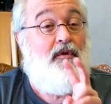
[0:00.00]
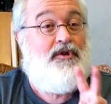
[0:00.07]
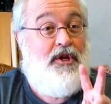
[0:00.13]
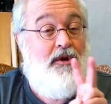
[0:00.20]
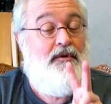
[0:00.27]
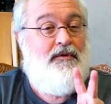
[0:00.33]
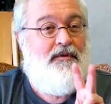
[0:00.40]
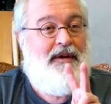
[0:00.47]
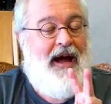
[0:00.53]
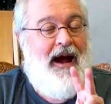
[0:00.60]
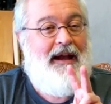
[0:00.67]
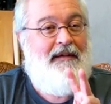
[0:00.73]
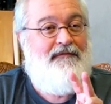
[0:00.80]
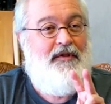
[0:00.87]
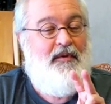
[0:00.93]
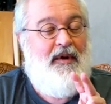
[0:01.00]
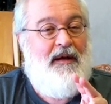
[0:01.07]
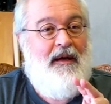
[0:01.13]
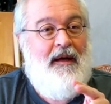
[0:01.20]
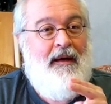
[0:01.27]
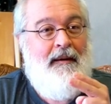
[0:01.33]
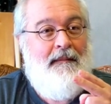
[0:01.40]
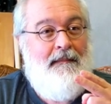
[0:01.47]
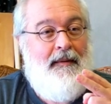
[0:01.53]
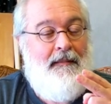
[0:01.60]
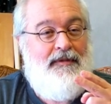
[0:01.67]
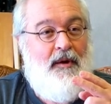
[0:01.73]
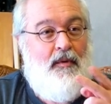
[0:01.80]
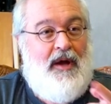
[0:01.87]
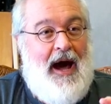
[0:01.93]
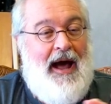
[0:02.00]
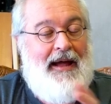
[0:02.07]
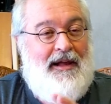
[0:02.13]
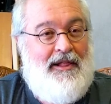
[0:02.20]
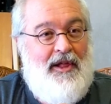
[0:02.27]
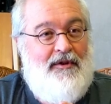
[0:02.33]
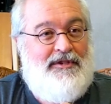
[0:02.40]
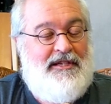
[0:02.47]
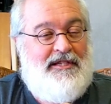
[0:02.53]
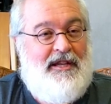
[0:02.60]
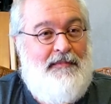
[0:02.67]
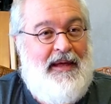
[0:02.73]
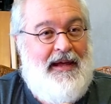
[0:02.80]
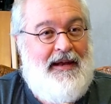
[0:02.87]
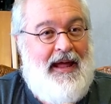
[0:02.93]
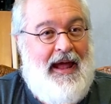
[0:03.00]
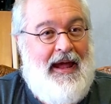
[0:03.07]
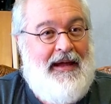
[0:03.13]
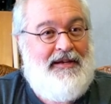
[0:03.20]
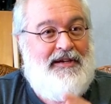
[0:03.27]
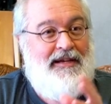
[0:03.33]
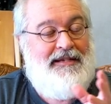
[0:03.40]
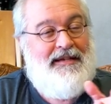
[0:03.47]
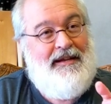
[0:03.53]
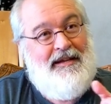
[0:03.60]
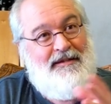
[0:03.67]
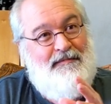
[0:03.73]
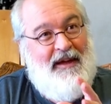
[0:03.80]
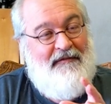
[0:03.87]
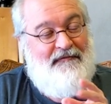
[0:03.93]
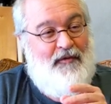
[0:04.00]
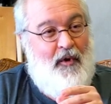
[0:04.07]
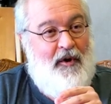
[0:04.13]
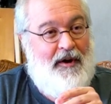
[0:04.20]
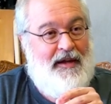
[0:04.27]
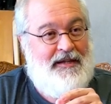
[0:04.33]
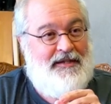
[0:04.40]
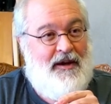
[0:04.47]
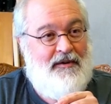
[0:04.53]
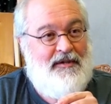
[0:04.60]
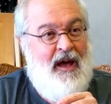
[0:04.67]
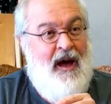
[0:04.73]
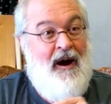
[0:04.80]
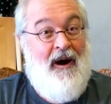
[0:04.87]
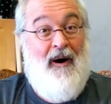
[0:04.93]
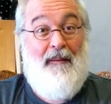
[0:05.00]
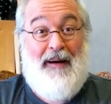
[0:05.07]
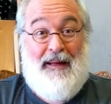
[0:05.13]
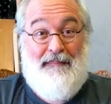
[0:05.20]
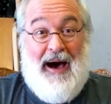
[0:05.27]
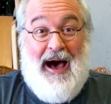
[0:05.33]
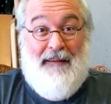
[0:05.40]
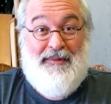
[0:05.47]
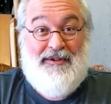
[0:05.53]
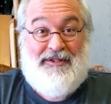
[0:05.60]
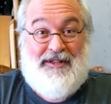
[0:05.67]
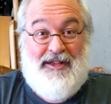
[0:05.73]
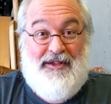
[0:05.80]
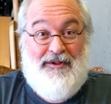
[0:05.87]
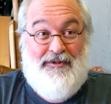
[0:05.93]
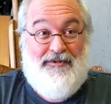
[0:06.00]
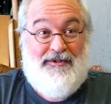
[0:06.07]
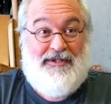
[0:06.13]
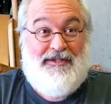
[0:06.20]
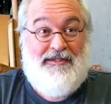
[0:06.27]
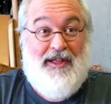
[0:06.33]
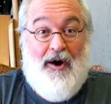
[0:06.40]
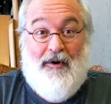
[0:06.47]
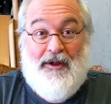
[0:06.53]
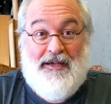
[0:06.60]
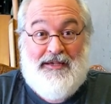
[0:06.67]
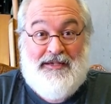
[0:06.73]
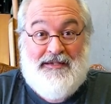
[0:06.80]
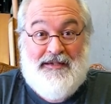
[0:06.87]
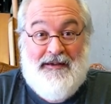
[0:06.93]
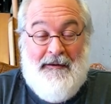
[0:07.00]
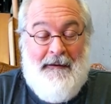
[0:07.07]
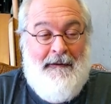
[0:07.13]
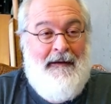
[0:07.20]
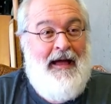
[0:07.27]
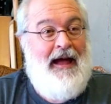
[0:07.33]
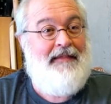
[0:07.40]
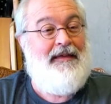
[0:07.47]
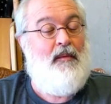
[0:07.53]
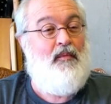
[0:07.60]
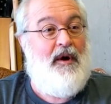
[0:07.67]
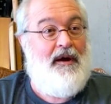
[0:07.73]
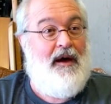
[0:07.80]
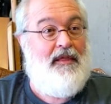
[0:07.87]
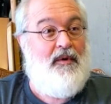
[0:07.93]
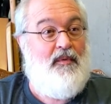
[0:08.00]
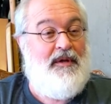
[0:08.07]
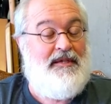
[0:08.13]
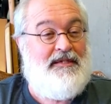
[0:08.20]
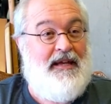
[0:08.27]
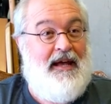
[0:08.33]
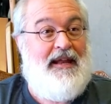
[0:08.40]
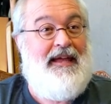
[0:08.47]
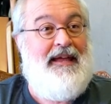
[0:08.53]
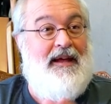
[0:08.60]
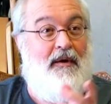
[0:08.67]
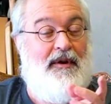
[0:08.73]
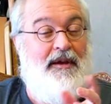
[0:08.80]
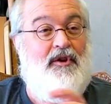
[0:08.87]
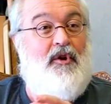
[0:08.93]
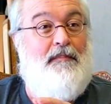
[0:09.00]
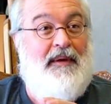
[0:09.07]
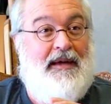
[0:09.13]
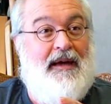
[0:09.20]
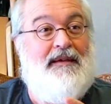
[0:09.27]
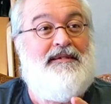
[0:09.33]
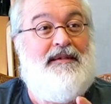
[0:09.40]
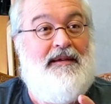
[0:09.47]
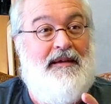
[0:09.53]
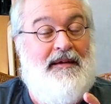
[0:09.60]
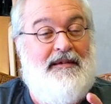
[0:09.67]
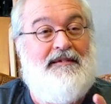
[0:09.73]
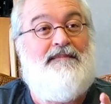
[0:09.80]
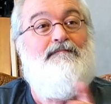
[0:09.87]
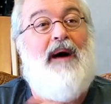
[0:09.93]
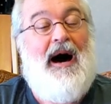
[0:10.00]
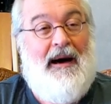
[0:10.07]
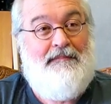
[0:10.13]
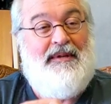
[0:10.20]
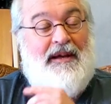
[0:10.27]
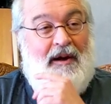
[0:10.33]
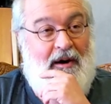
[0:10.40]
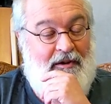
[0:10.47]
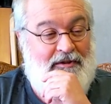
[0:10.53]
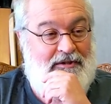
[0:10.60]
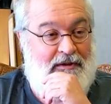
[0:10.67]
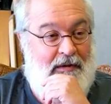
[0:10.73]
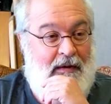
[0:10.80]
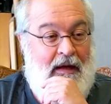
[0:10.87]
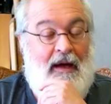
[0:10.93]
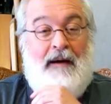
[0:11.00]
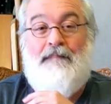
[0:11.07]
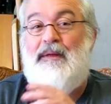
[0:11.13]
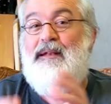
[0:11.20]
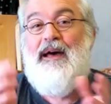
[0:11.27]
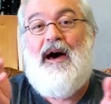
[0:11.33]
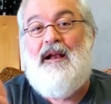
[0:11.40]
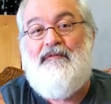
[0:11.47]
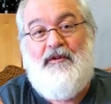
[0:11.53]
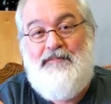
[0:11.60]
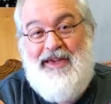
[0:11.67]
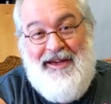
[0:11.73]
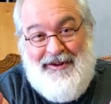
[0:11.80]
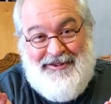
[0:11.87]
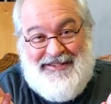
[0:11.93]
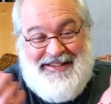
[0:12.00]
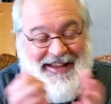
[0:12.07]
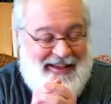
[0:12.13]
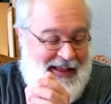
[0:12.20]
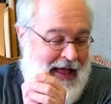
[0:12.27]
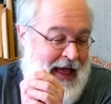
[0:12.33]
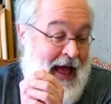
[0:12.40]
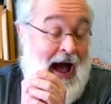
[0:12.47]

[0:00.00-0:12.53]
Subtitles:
two kind of knew it. But the guy closest to me in age, he's in his mid-40s, goes, oh, my mom used to use Lotus. And then one other one said he only knew because his mom did also. But none of them used it.